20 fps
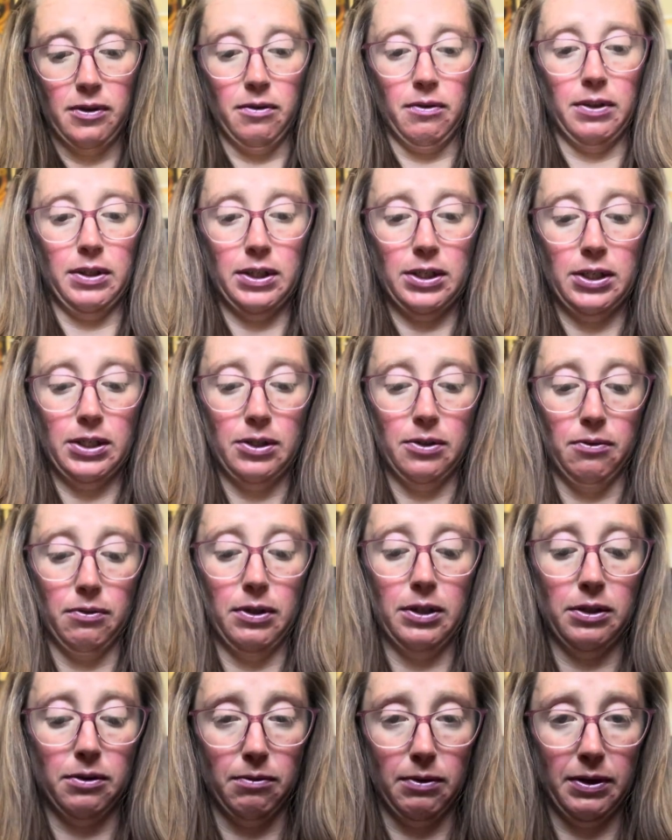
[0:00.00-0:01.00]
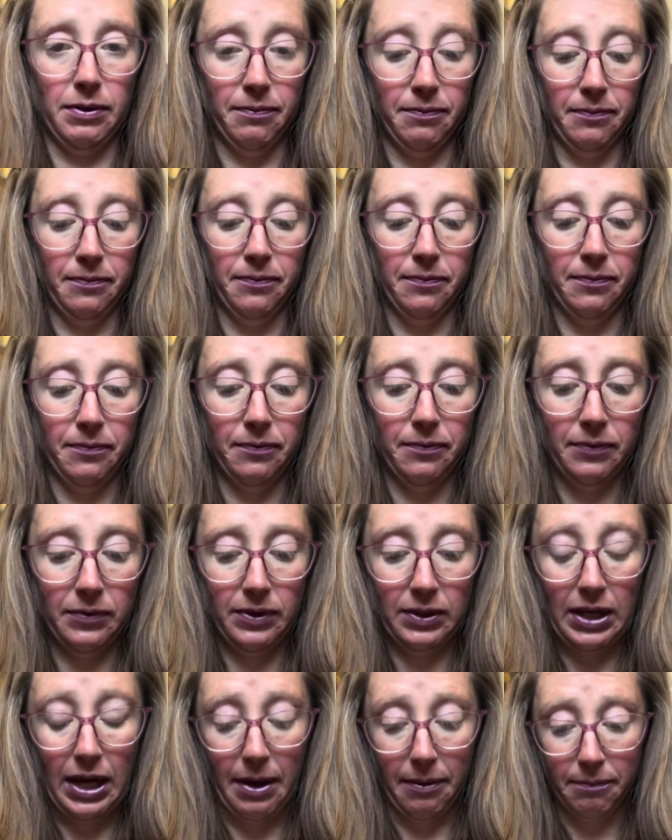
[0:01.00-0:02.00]
let's just do it this way.
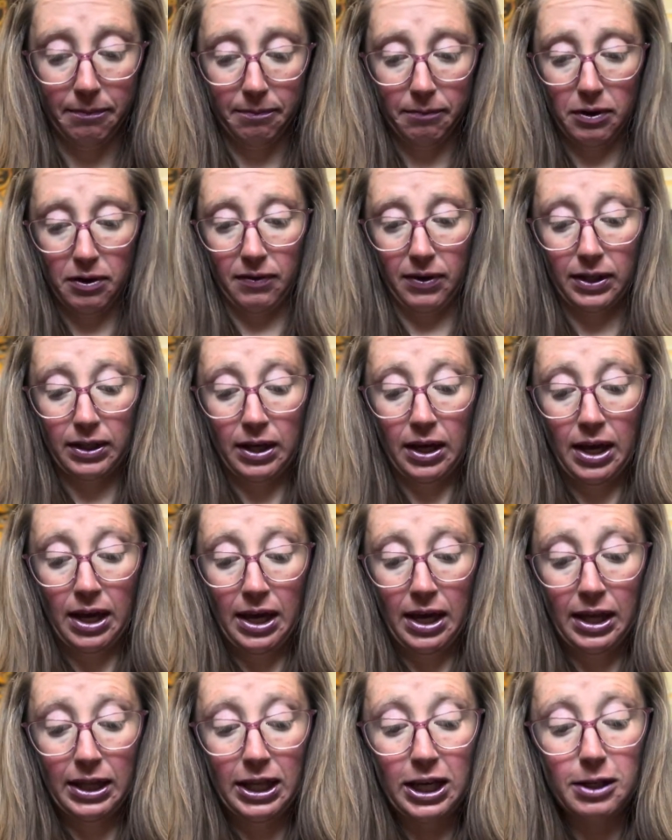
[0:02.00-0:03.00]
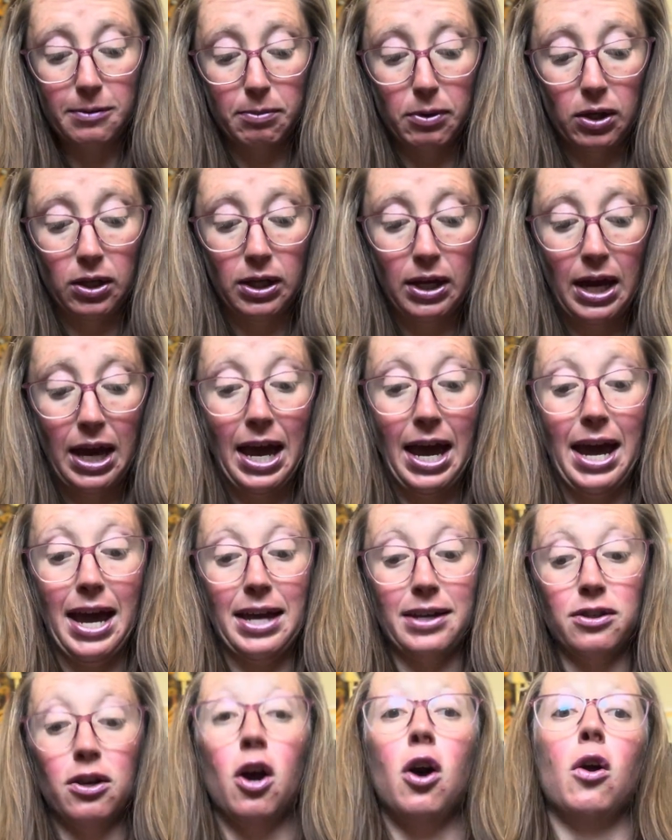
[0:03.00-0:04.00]
Okay, perfect. This book
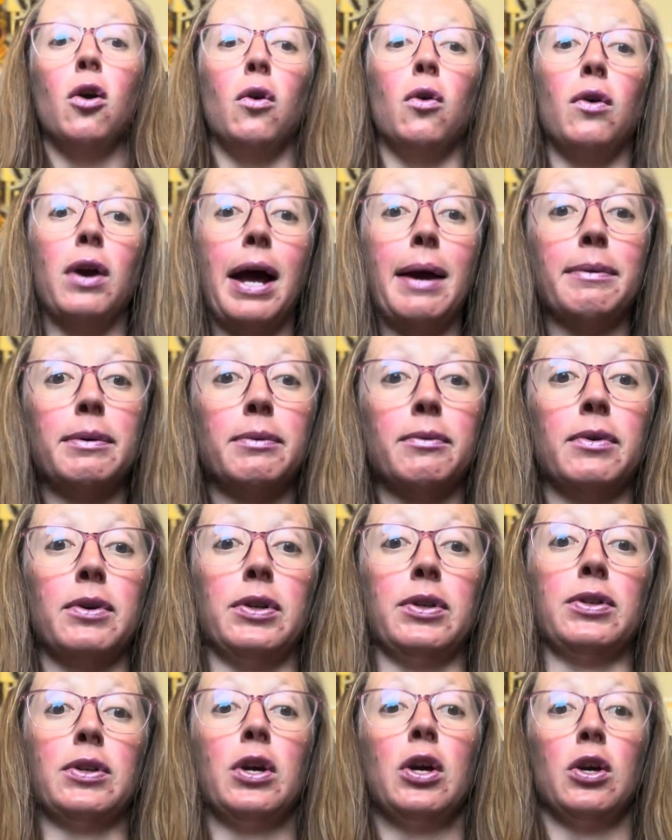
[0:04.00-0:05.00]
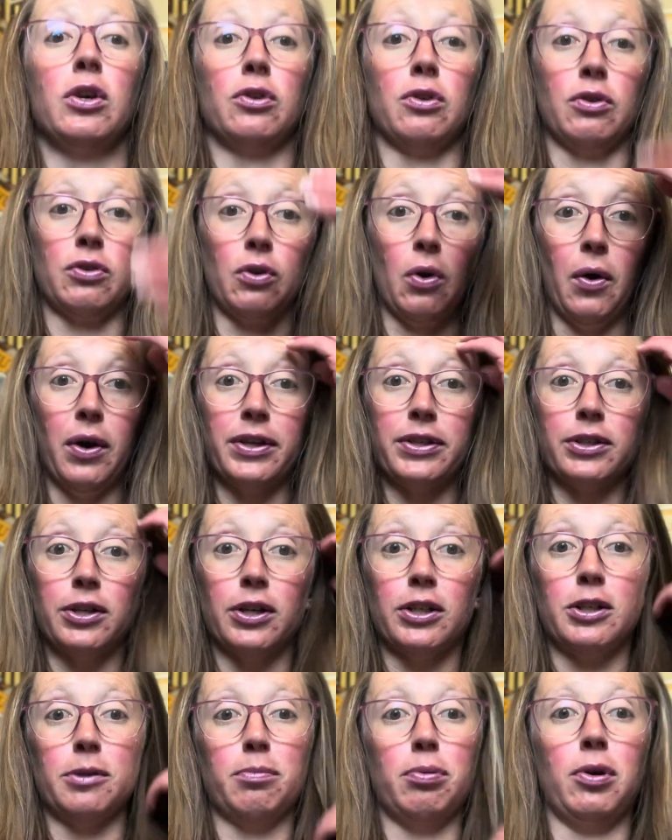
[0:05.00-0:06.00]
has rhyming words, so it's always
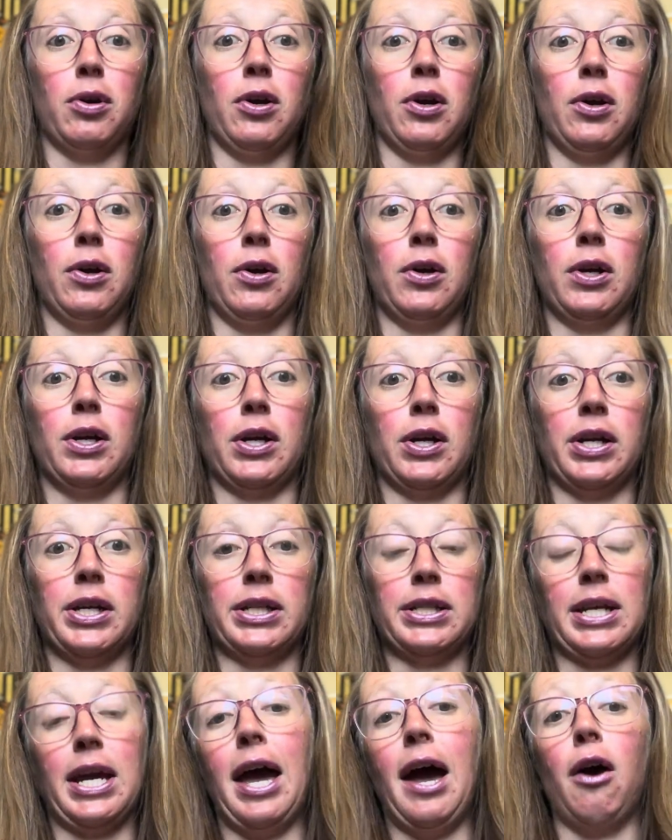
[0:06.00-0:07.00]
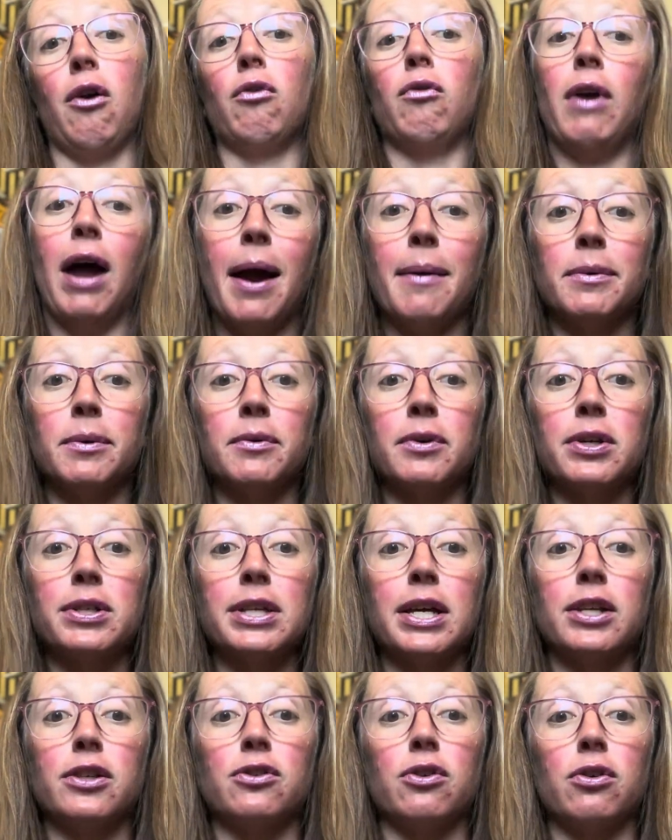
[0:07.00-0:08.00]
good to point out rhyming words.
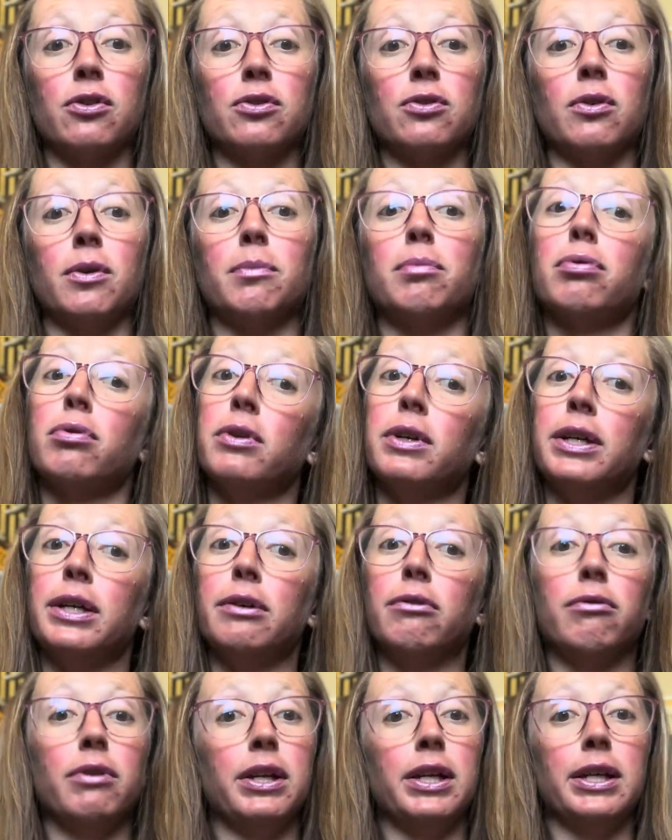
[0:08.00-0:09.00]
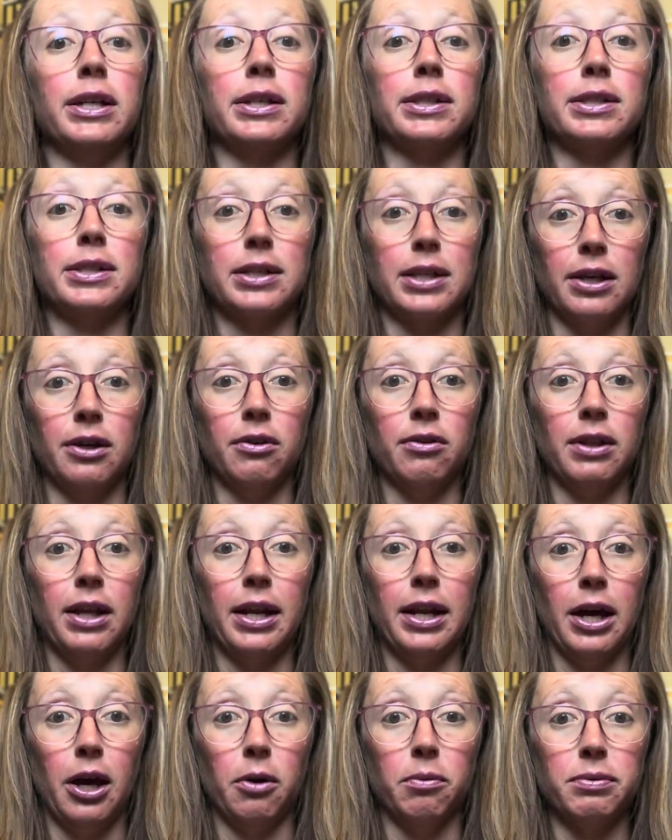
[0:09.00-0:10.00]
That is also a pre-reading skill that
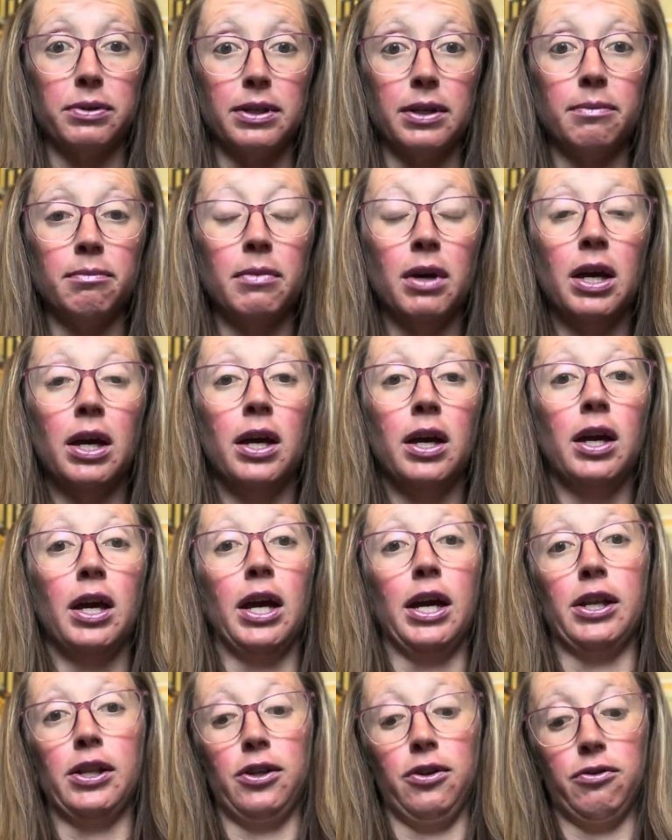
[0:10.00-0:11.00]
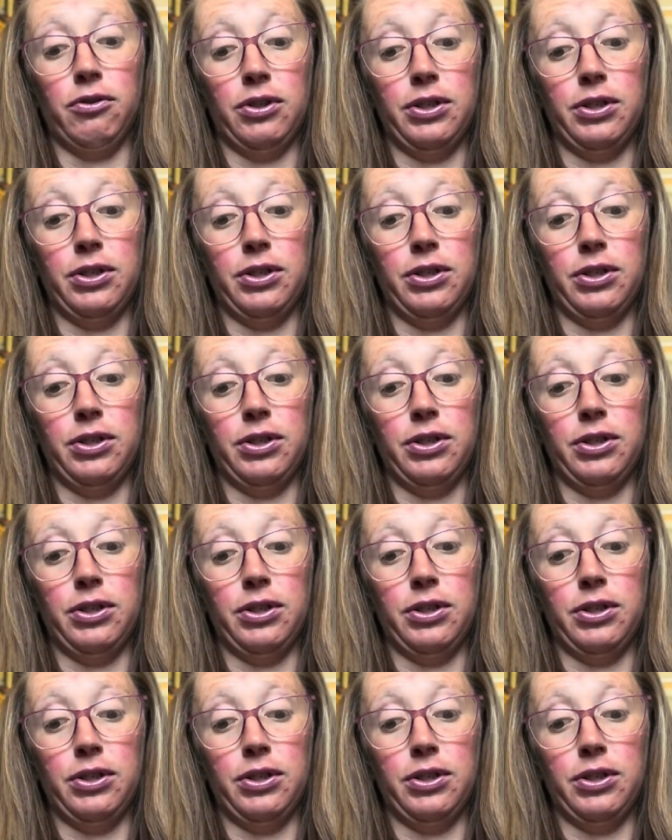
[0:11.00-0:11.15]
helps them. And you can